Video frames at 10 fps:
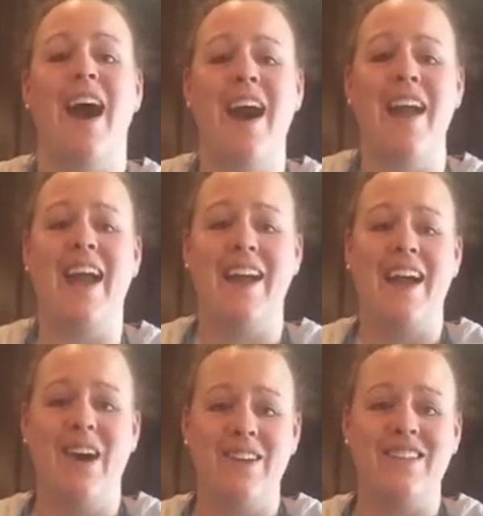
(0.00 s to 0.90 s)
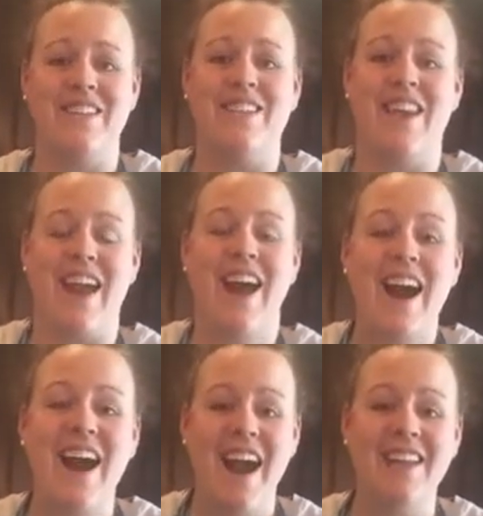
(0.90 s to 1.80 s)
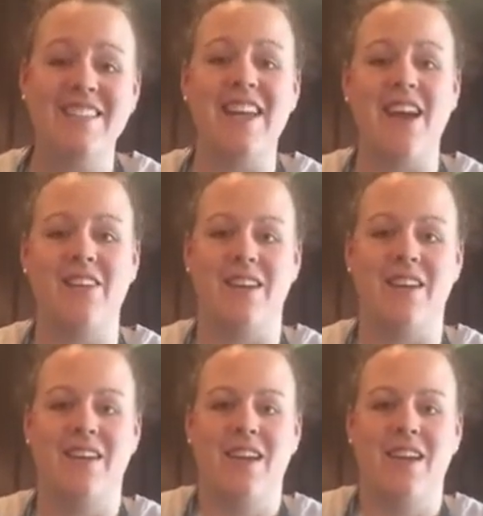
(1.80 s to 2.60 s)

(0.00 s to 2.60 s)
I ate healthy today. I had a salad.